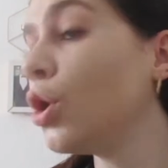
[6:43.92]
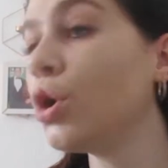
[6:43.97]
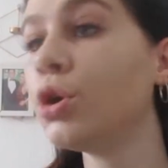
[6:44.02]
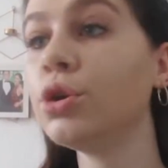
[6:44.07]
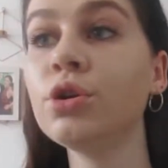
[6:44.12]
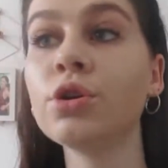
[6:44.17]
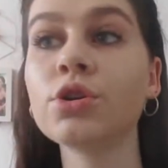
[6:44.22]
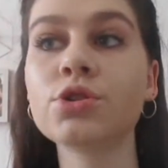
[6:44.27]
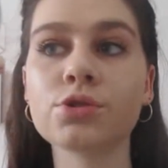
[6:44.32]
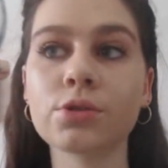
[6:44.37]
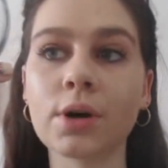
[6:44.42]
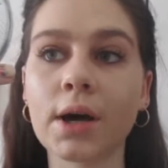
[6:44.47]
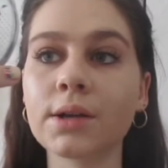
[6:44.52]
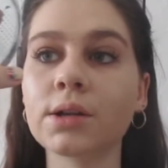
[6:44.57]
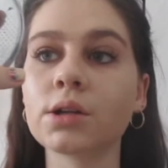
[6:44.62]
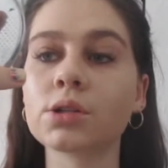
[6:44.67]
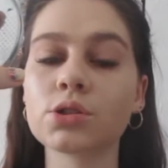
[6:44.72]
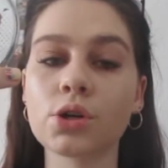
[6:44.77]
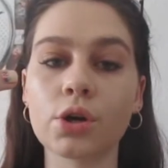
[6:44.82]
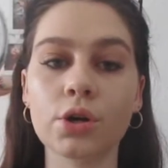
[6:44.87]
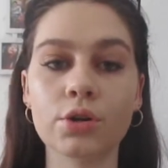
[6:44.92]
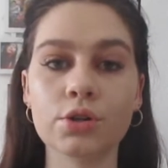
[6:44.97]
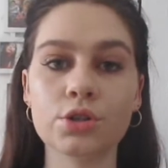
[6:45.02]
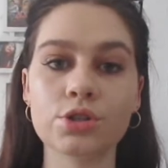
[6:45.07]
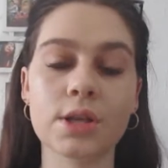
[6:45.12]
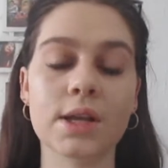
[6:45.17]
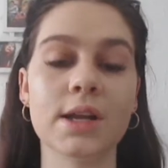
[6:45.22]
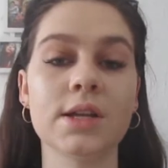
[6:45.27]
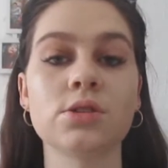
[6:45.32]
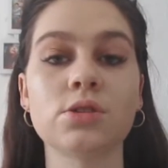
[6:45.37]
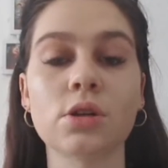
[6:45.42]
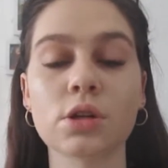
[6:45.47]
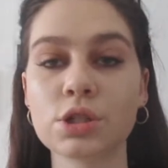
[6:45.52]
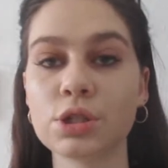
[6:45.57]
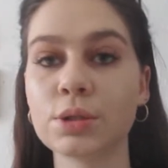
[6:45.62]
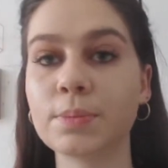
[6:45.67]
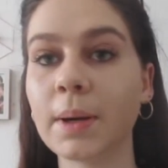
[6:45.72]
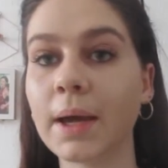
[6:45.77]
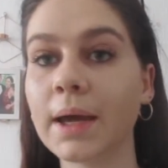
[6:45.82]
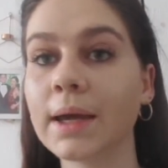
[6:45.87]
neutral undertones that it's not
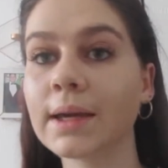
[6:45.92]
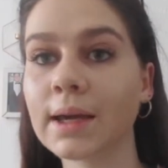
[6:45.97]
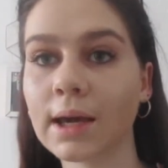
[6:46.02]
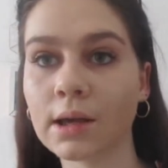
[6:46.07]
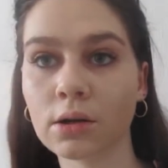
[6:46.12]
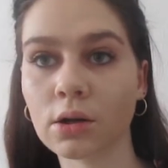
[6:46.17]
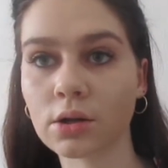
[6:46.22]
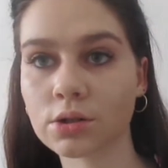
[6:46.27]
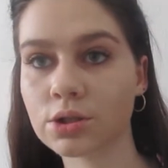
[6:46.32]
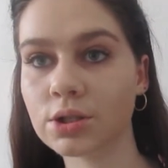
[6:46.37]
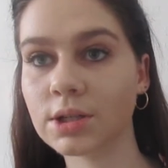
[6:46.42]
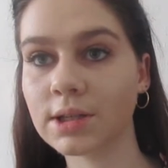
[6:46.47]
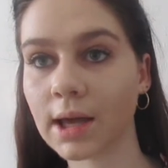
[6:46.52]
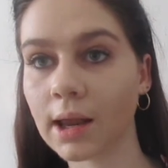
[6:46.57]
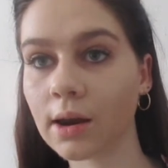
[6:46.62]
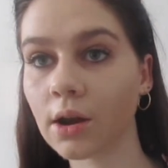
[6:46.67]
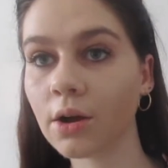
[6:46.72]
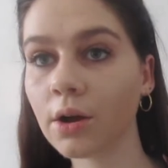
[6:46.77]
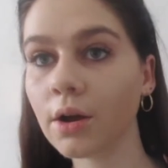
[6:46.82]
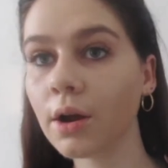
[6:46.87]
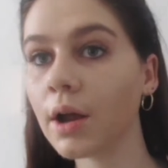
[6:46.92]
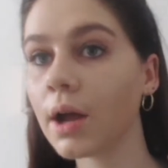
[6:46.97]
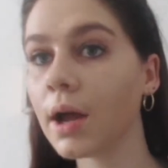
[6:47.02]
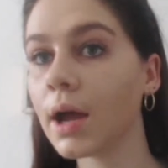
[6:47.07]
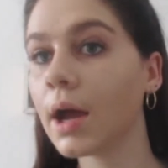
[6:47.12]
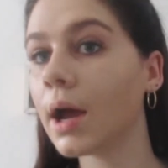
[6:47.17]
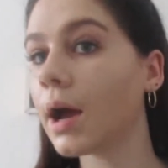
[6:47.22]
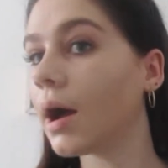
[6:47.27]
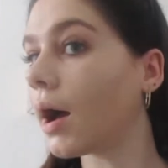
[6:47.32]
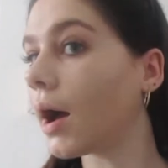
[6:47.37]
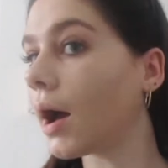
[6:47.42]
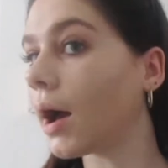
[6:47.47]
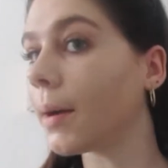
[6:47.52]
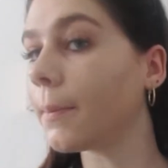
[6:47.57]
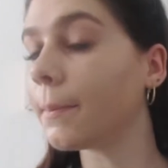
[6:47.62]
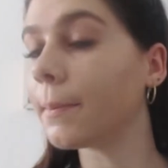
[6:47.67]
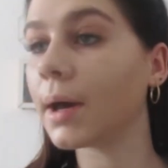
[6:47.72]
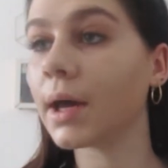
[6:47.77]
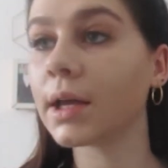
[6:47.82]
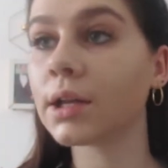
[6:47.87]
too pink and not too yellow.
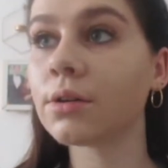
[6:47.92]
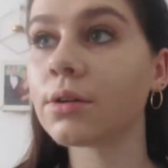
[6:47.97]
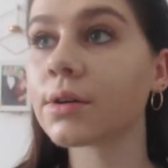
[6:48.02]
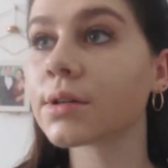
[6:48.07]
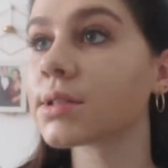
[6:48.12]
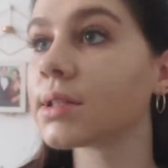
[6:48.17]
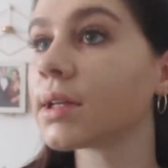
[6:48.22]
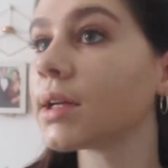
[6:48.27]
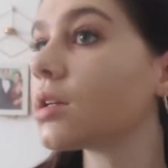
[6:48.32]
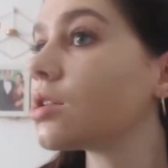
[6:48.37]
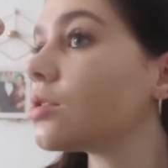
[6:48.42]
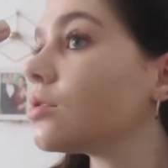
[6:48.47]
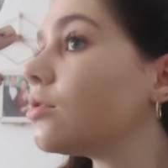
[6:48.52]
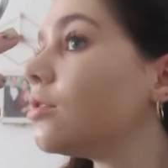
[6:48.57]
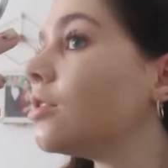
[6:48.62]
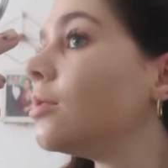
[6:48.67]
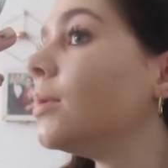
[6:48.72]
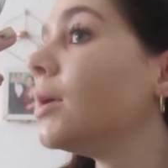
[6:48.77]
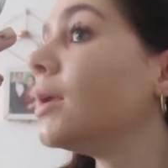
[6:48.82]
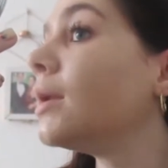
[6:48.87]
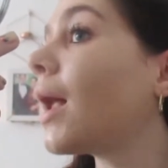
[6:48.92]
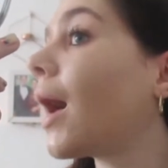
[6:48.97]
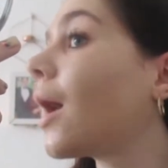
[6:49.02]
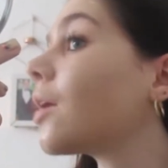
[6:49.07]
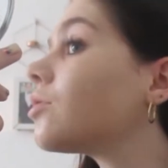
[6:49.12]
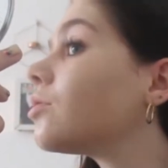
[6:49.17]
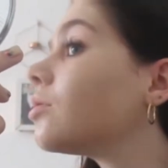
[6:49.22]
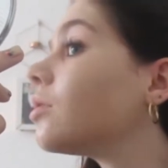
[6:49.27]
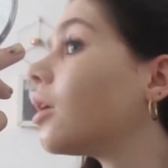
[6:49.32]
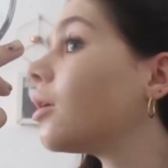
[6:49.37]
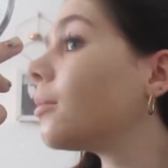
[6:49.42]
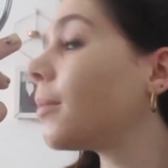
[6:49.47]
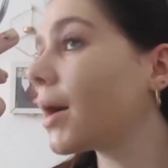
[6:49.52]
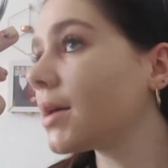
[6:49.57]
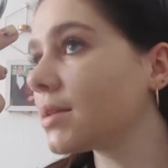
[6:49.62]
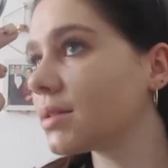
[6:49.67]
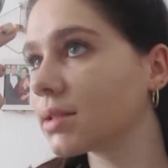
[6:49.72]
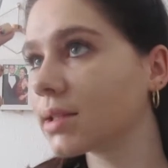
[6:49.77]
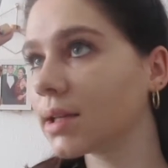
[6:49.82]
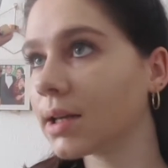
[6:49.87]
It looks extremely natural on my
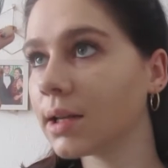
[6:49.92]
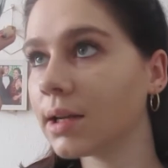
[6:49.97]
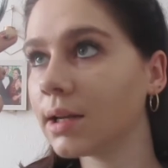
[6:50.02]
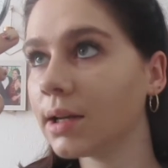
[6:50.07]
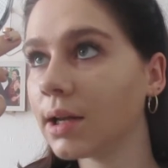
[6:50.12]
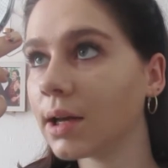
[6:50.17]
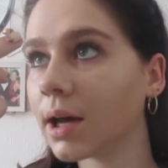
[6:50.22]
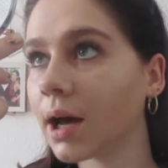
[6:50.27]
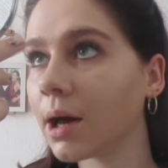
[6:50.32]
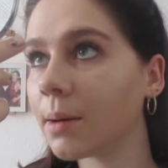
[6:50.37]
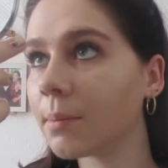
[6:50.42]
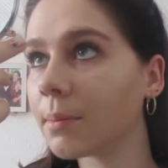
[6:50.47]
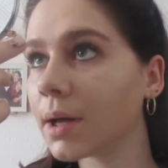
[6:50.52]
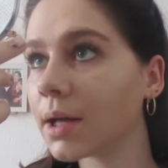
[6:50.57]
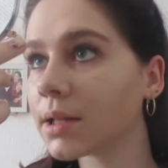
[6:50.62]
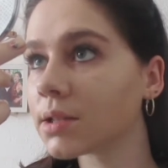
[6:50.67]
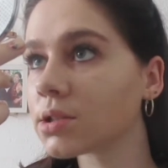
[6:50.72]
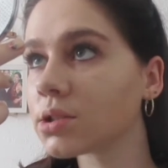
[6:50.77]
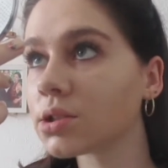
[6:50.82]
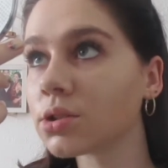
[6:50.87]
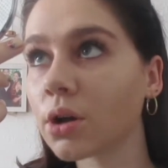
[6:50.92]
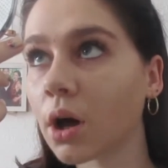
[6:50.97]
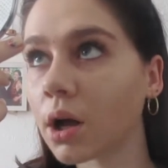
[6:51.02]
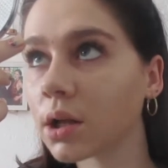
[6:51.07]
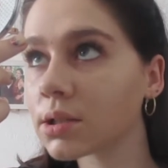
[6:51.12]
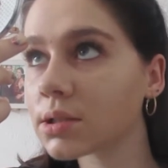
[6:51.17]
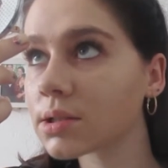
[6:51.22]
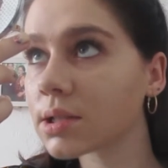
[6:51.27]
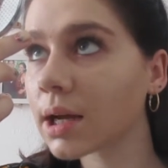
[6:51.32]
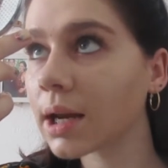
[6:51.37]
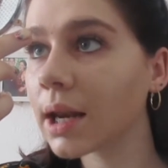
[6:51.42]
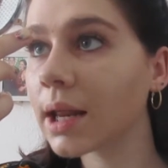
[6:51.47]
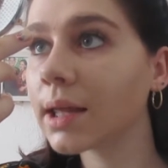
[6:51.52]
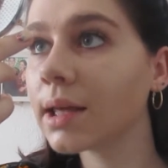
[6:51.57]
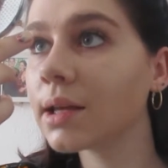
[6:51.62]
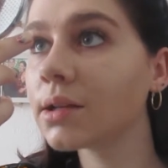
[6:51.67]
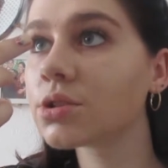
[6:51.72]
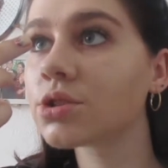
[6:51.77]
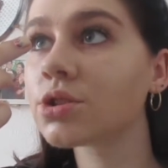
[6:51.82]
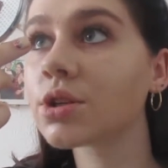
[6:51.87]
skin. It's not
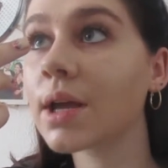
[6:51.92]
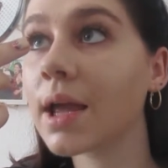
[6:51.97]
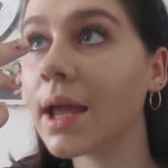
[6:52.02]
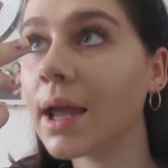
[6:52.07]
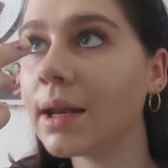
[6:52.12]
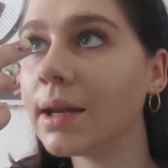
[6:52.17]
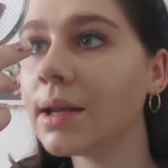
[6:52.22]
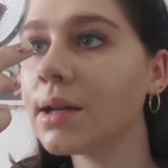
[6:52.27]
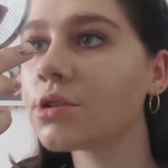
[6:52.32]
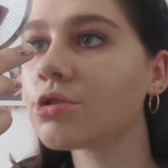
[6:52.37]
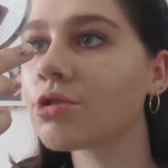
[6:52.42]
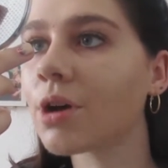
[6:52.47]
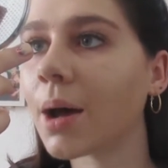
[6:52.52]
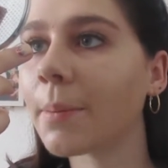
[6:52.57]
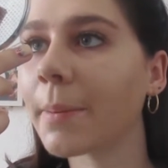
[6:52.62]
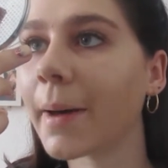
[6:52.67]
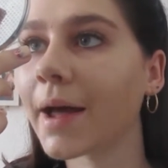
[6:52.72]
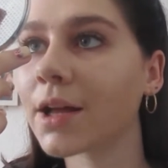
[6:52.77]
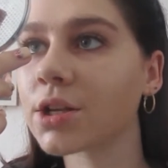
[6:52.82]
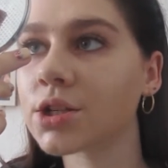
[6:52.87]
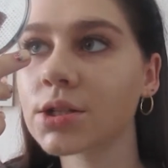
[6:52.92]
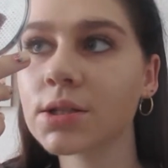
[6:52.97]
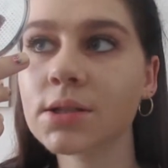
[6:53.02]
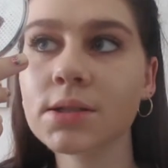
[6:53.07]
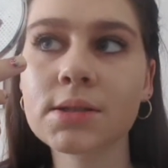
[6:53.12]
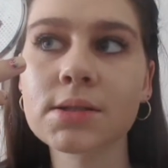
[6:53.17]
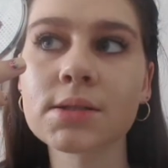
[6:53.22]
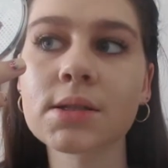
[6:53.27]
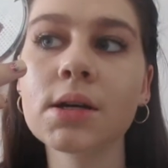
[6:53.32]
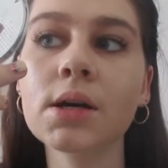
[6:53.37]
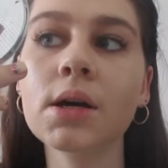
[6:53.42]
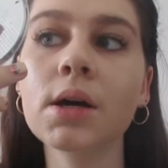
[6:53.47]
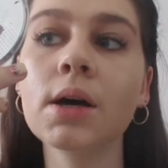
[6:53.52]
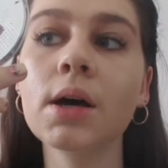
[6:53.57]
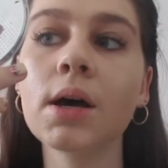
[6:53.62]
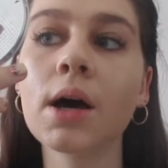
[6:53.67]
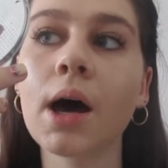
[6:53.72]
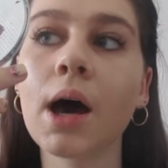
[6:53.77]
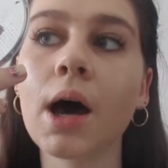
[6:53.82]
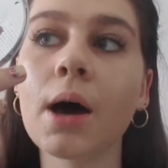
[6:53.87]
clinging to any dry patches.
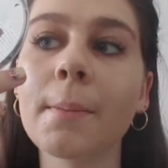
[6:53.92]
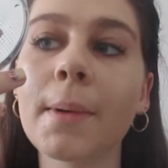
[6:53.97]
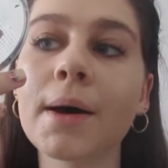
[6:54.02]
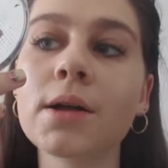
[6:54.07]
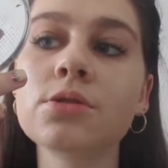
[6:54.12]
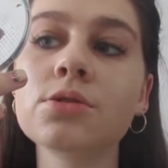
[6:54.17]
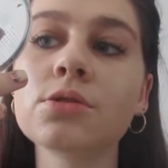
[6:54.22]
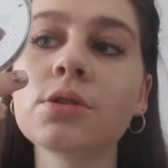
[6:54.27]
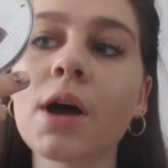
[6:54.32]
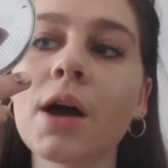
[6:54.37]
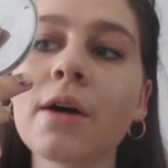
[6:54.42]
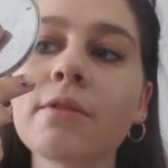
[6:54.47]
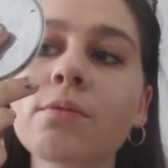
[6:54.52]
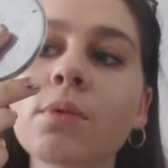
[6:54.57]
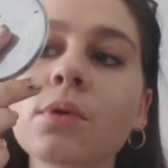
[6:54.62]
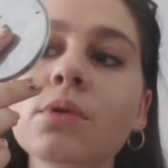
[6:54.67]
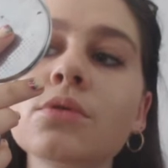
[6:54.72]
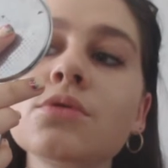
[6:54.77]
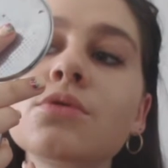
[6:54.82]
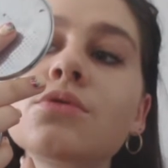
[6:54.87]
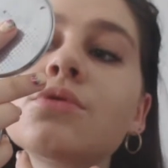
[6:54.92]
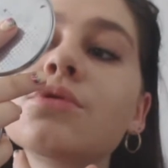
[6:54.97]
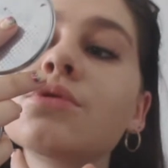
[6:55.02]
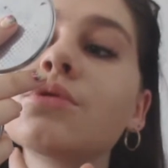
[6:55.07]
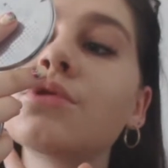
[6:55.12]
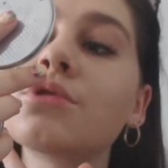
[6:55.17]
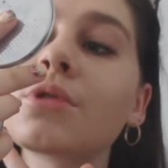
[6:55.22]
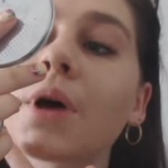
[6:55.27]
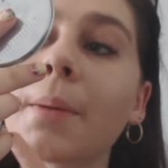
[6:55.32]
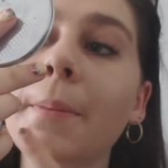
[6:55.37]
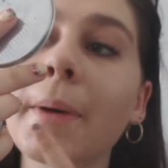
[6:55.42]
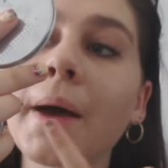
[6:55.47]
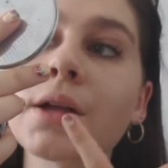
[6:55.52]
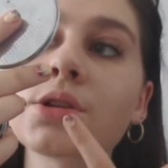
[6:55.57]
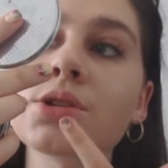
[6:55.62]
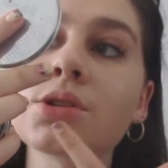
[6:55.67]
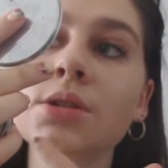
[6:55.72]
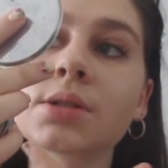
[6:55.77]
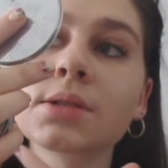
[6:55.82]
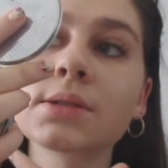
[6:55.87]
I do have 1 or 2 dry
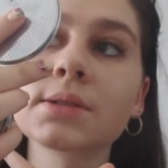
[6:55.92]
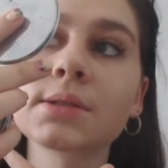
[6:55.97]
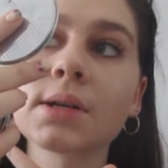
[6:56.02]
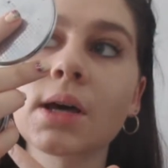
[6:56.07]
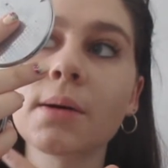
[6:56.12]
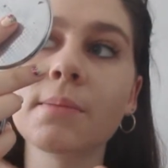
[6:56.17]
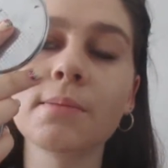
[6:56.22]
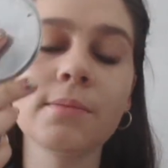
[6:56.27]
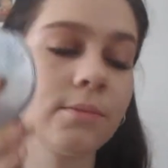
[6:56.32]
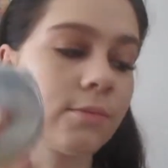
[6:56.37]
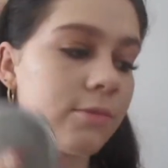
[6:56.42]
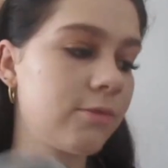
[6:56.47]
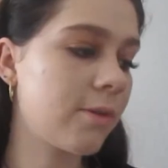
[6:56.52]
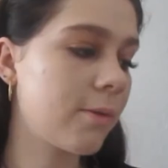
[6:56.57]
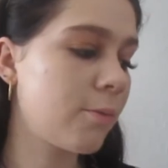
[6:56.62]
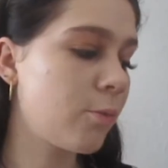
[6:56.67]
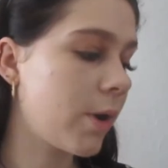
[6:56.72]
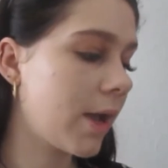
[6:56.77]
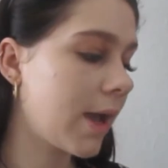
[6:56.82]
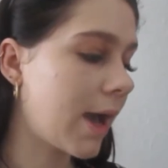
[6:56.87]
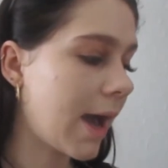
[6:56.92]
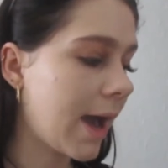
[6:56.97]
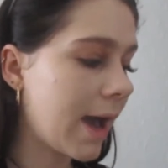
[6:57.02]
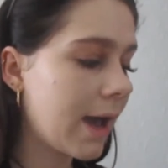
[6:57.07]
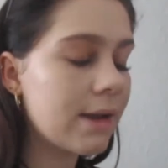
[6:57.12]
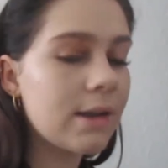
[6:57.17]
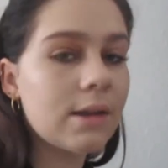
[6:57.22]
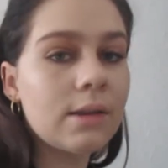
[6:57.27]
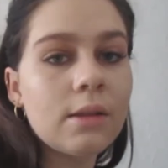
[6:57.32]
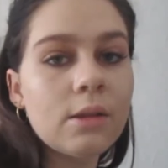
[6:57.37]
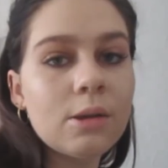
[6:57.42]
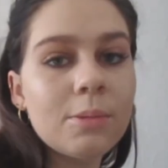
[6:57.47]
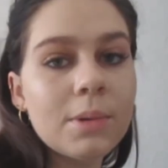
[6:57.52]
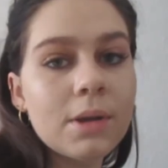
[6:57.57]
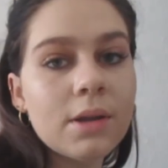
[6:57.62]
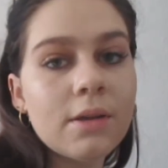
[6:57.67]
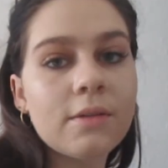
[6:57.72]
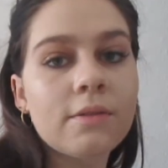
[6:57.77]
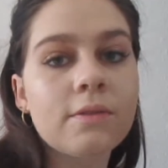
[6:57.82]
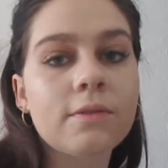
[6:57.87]
patches from where I had a little
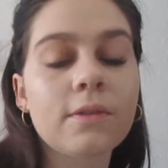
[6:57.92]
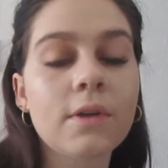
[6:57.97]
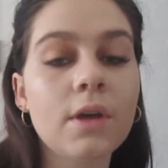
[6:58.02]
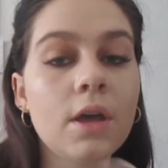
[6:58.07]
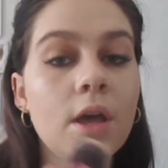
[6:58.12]
bit of